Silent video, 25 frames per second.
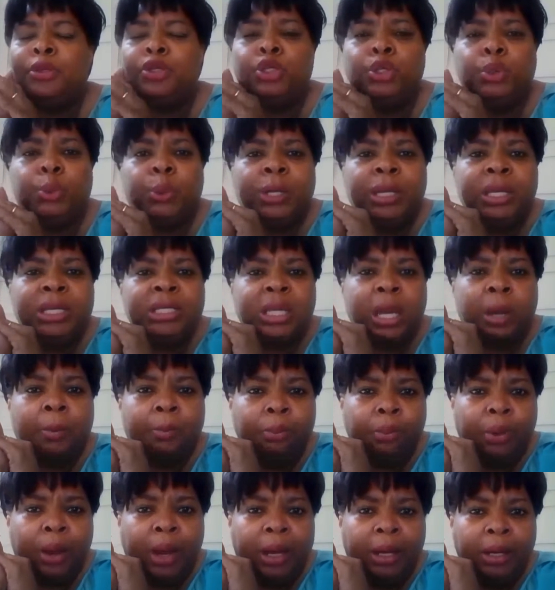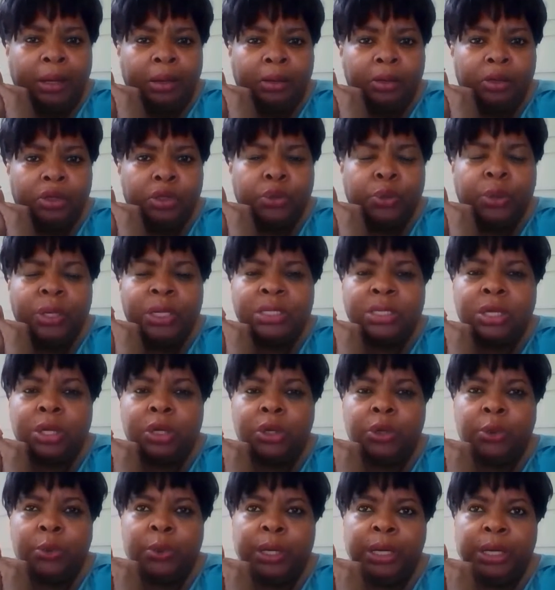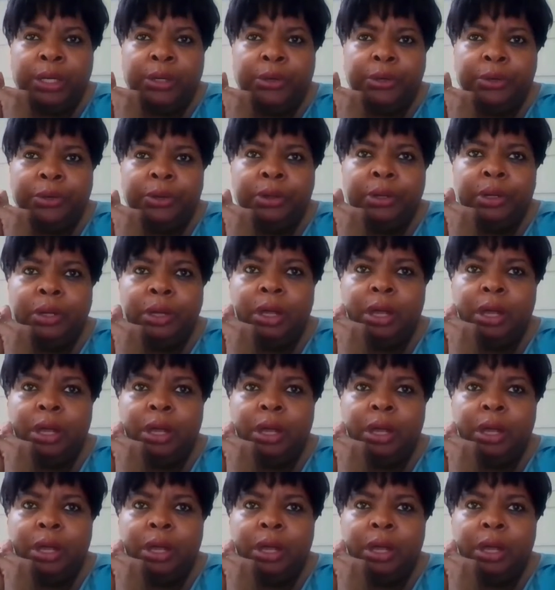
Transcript: Trees are brighter. Trees are greener.